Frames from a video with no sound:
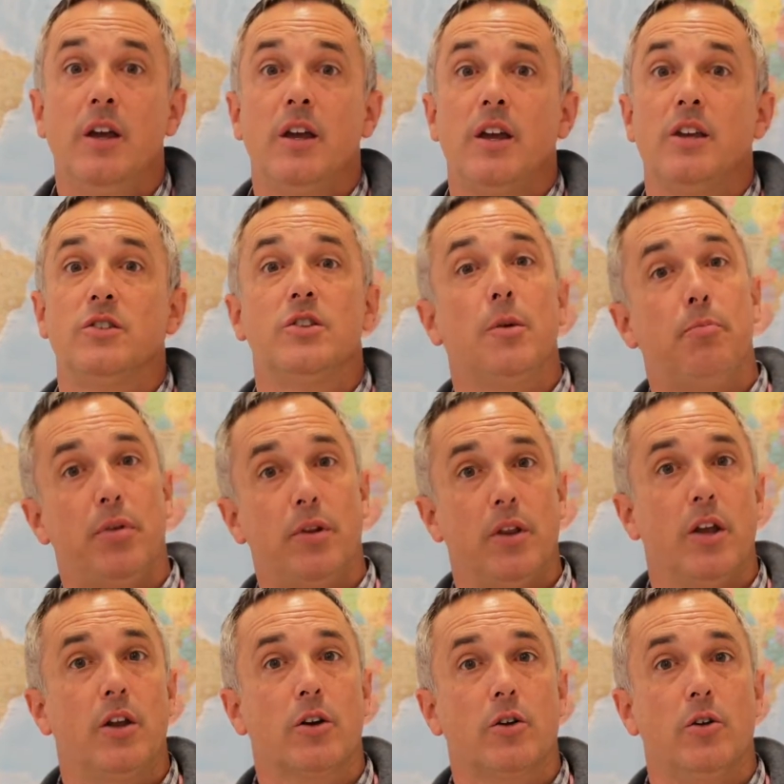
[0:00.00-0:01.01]
is the
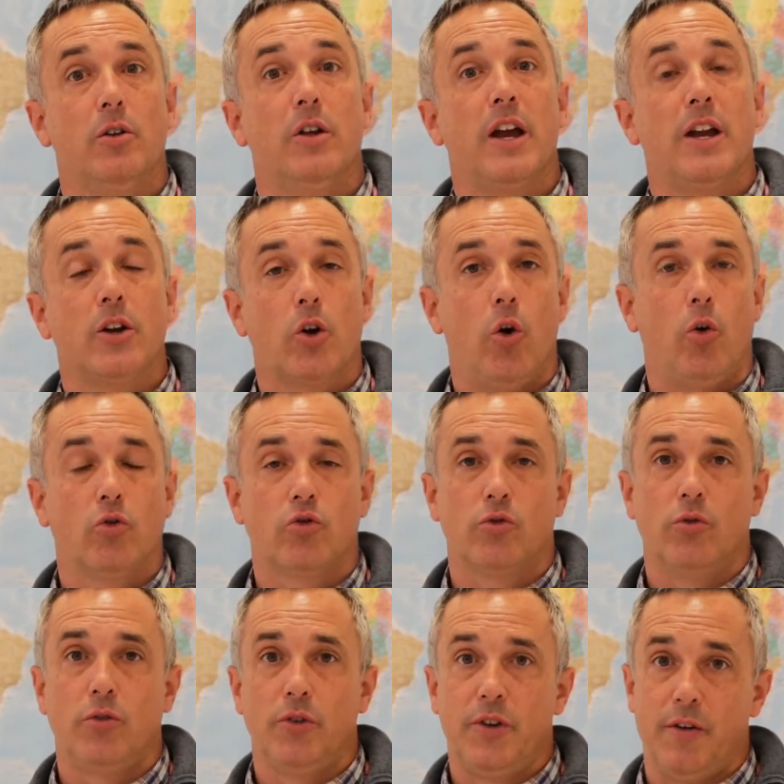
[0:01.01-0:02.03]
political and
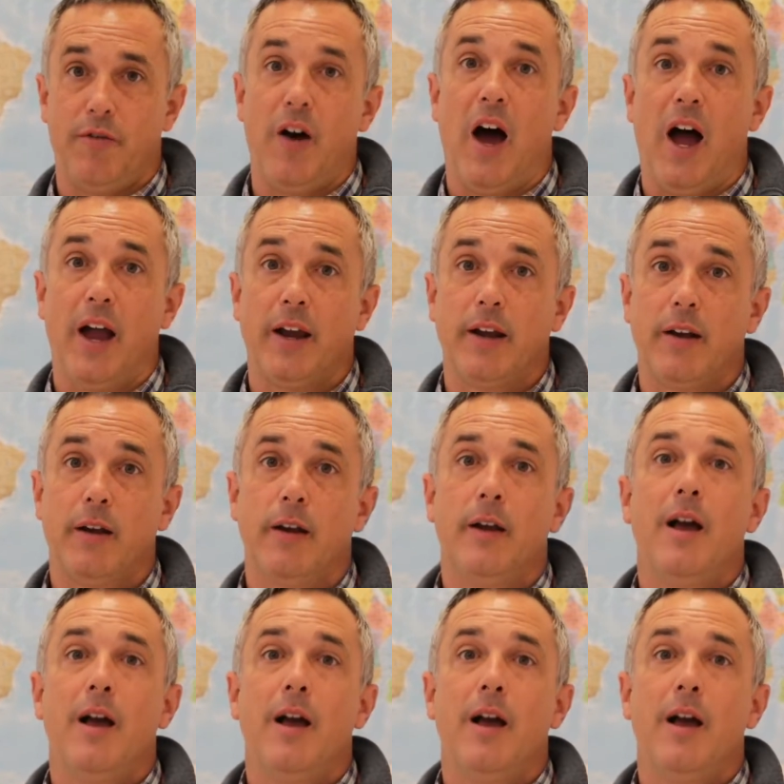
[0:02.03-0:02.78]
cultural divide.